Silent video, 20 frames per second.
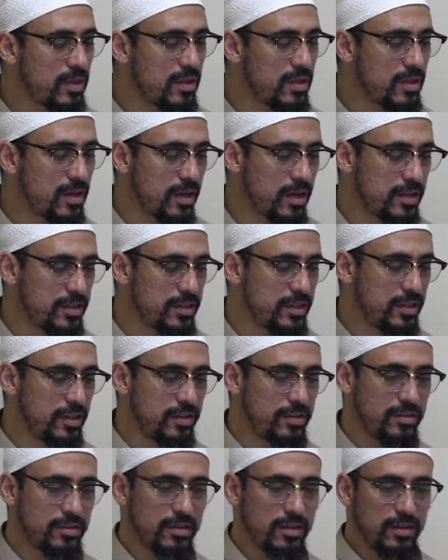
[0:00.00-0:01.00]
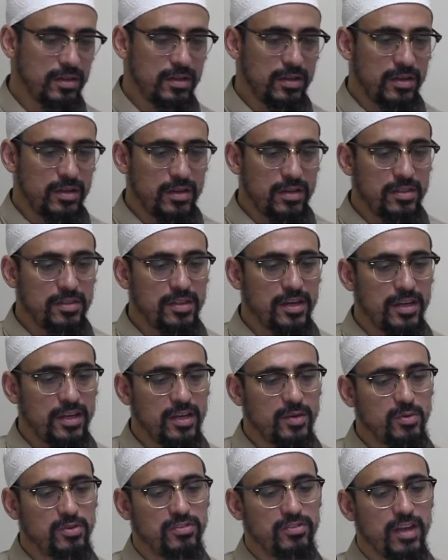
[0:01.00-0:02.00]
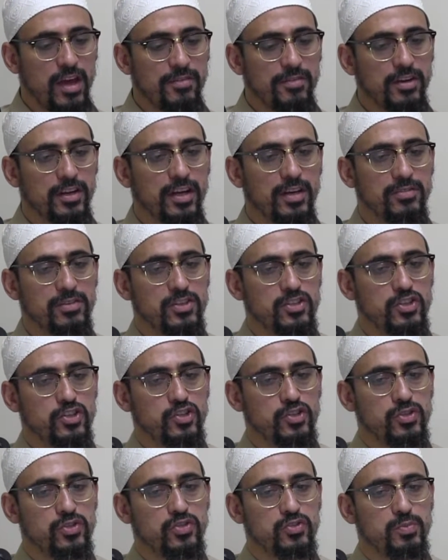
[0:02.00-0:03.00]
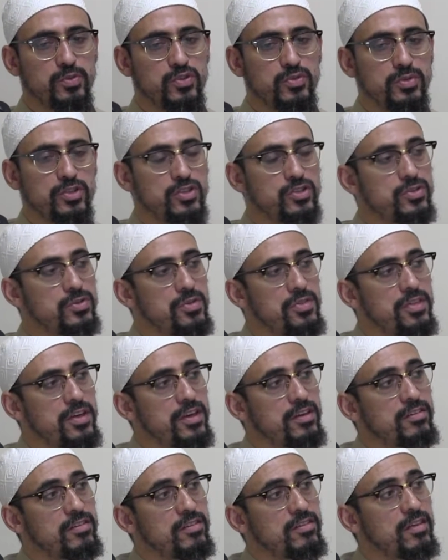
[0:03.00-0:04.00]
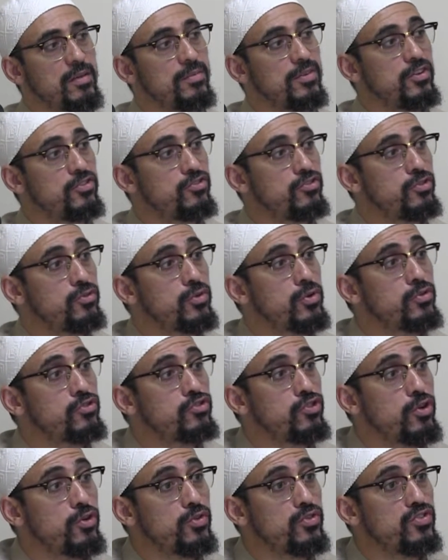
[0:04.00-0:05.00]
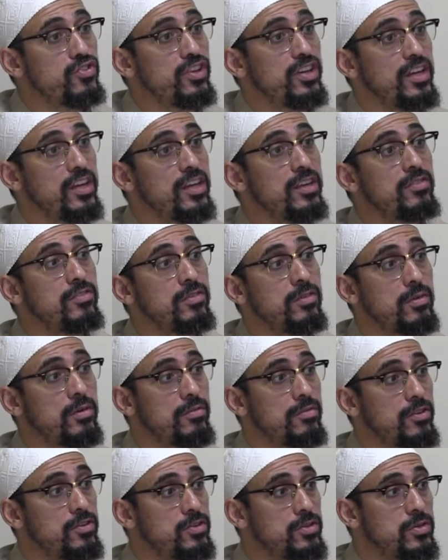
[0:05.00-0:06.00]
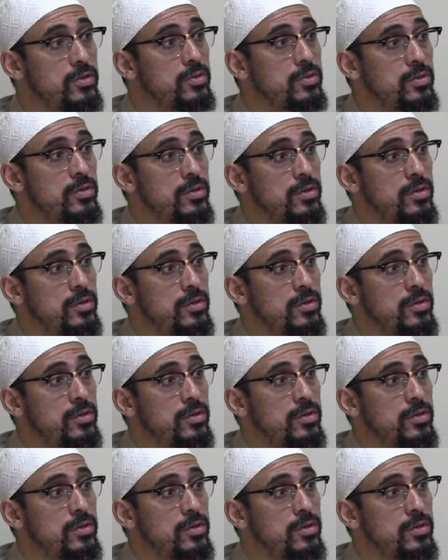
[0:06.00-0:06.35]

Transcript: The hadith that he was never given to choose between two things except he chose the easier of the two.